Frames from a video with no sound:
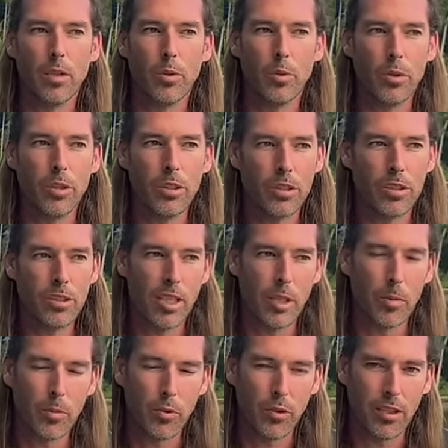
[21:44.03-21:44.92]
We're just
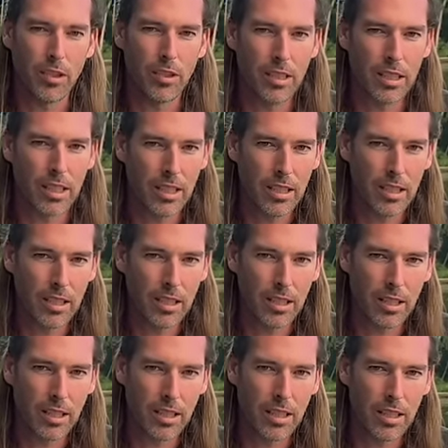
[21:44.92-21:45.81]
temporarily
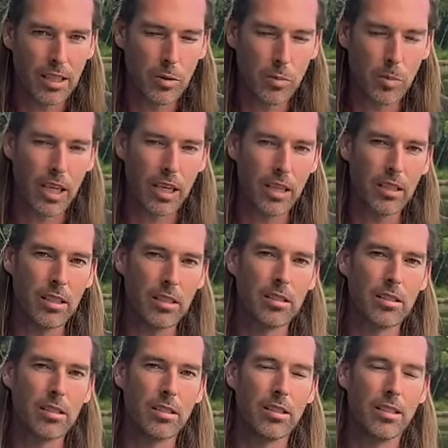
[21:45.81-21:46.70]
in these
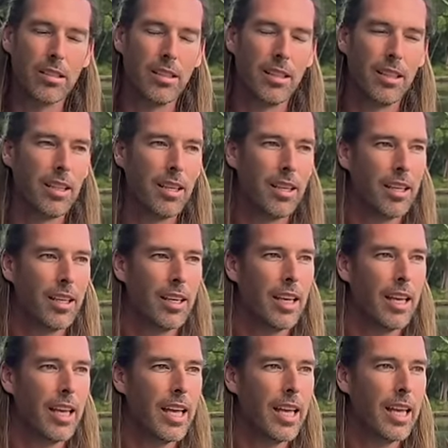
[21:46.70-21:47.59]
bodies,
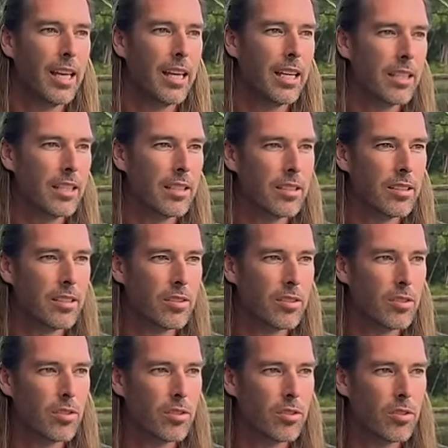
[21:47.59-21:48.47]
and
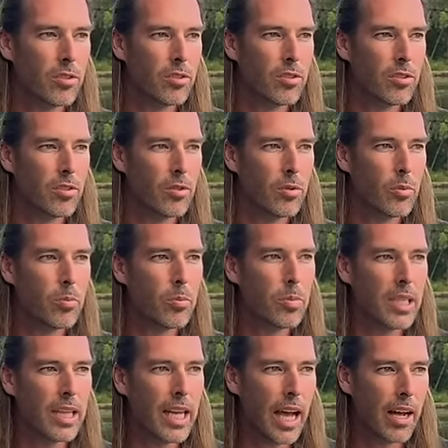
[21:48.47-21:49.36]
to
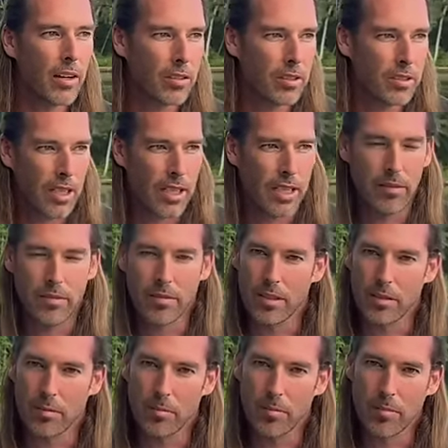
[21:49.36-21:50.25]
be outside of
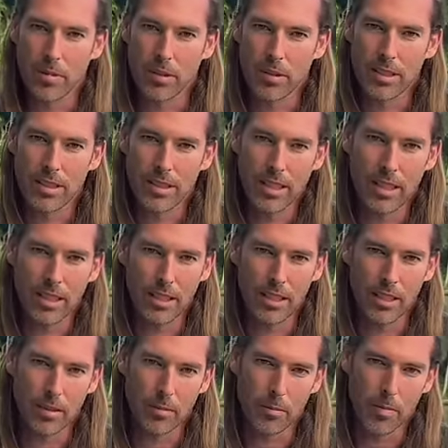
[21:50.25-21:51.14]
them, seeing
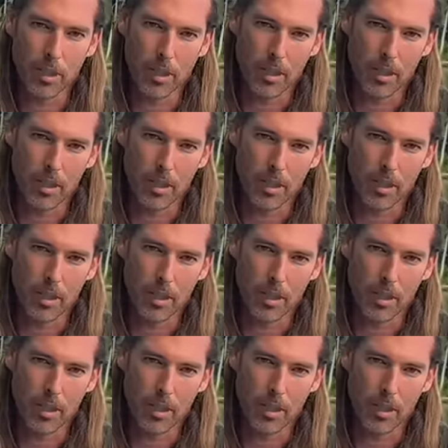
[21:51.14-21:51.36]
them,